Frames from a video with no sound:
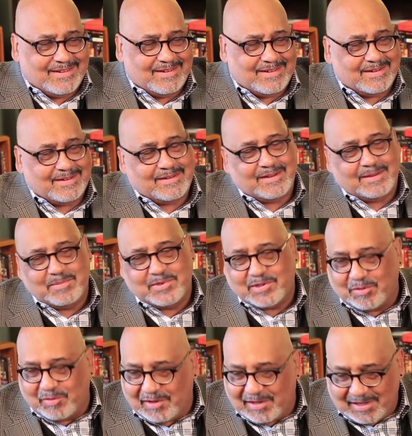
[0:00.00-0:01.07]
Oh, I'm so
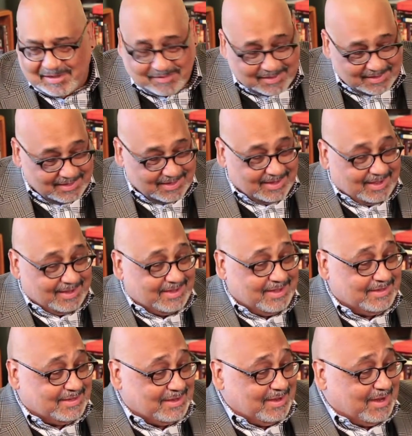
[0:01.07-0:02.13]
relieved. I
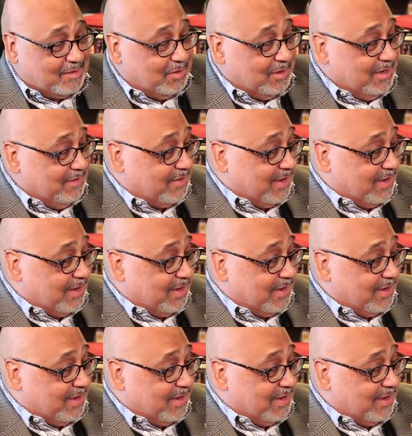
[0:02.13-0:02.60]
can't tell you how relieved